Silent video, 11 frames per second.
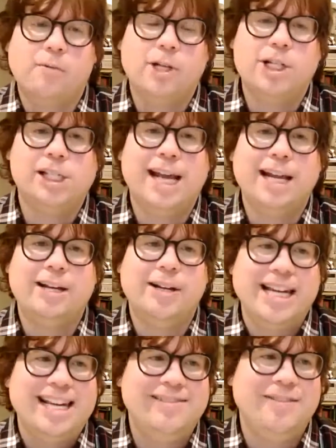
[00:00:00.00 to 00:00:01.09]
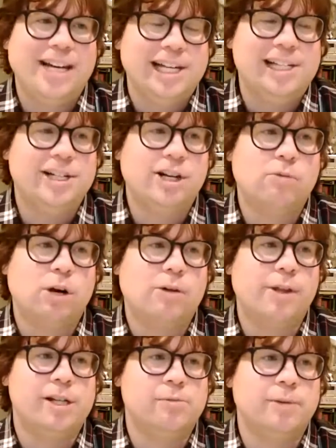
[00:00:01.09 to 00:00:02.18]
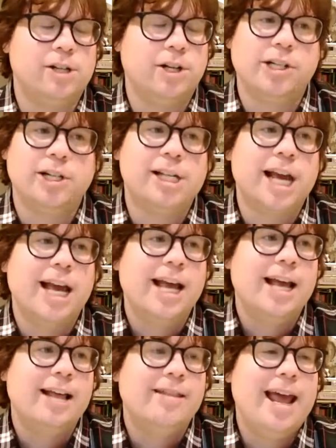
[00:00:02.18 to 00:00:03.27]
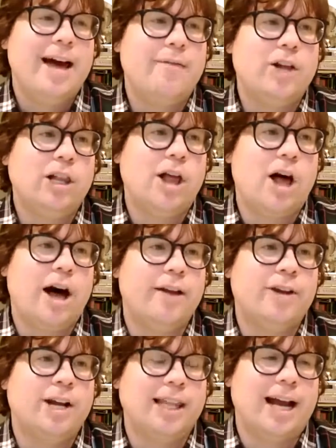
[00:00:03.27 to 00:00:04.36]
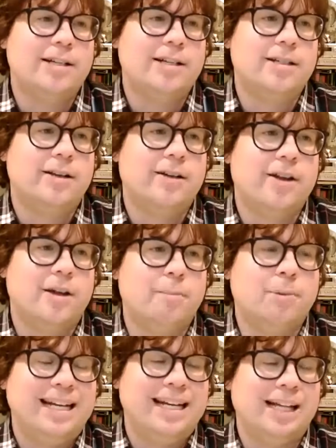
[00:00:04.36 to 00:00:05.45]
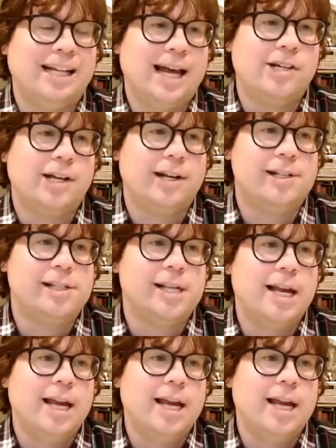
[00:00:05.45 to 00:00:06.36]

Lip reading: which is getting even easier to work with as researchers, they have a lot of complete collections.